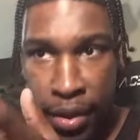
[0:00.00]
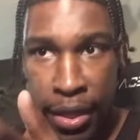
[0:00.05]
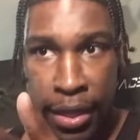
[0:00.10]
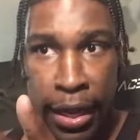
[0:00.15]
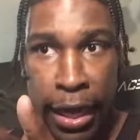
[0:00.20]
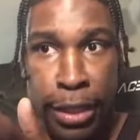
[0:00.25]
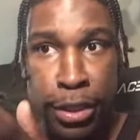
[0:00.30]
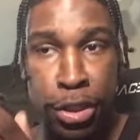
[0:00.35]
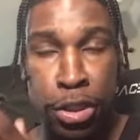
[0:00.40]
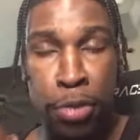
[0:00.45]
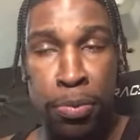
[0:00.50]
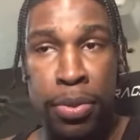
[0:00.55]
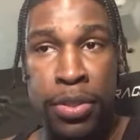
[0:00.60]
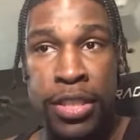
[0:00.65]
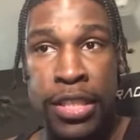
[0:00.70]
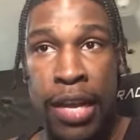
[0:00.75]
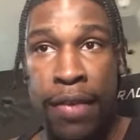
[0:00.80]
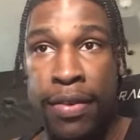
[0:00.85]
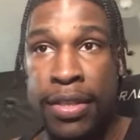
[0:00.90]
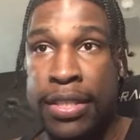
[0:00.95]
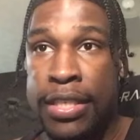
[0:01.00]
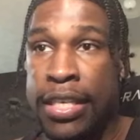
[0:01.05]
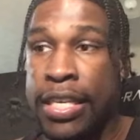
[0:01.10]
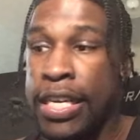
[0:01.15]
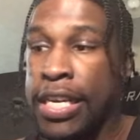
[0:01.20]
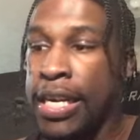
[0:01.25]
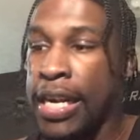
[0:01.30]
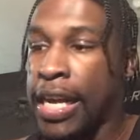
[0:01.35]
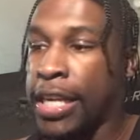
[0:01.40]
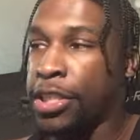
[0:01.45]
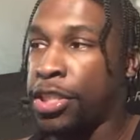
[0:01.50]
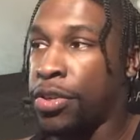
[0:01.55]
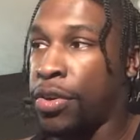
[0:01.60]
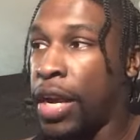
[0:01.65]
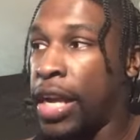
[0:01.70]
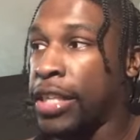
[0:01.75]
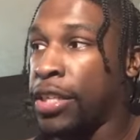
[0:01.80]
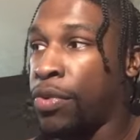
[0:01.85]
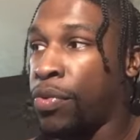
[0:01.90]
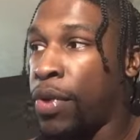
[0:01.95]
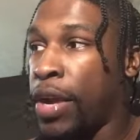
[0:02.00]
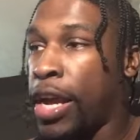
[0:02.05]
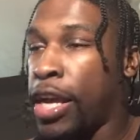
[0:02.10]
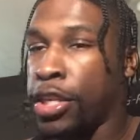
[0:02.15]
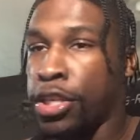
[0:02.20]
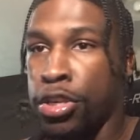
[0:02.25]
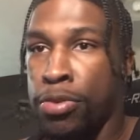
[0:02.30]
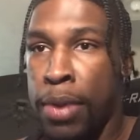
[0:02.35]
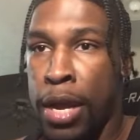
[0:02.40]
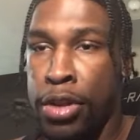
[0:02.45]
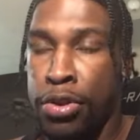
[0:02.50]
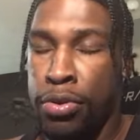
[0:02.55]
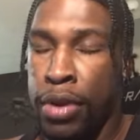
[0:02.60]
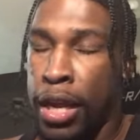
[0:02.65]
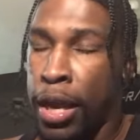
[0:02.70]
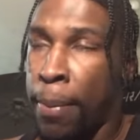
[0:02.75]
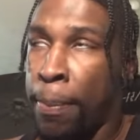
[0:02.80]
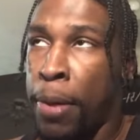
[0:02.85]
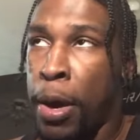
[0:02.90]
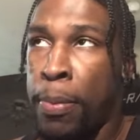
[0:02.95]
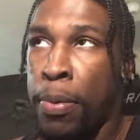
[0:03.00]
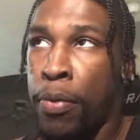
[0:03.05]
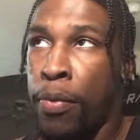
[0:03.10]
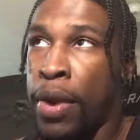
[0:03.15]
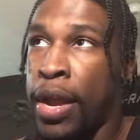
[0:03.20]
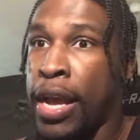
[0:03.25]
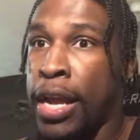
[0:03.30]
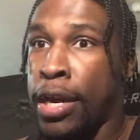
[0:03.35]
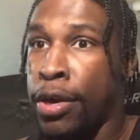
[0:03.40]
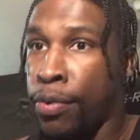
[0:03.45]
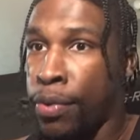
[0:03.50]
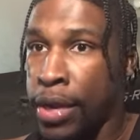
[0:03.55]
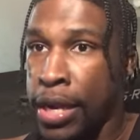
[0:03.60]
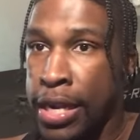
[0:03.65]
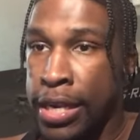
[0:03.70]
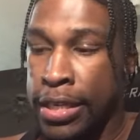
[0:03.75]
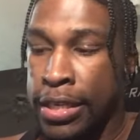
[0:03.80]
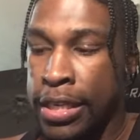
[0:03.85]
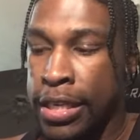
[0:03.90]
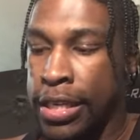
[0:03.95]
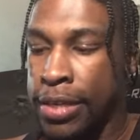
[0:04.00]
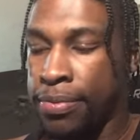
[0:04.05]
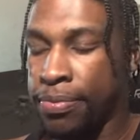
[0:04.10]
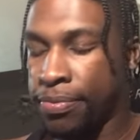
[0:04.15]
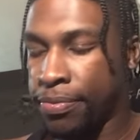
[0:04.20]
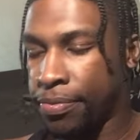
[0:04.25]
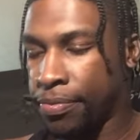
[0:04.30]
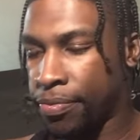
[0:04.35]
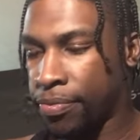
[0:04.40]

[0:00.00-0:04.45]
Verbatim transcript: like Super 17 as a red. So you might do like a purple, red, green team.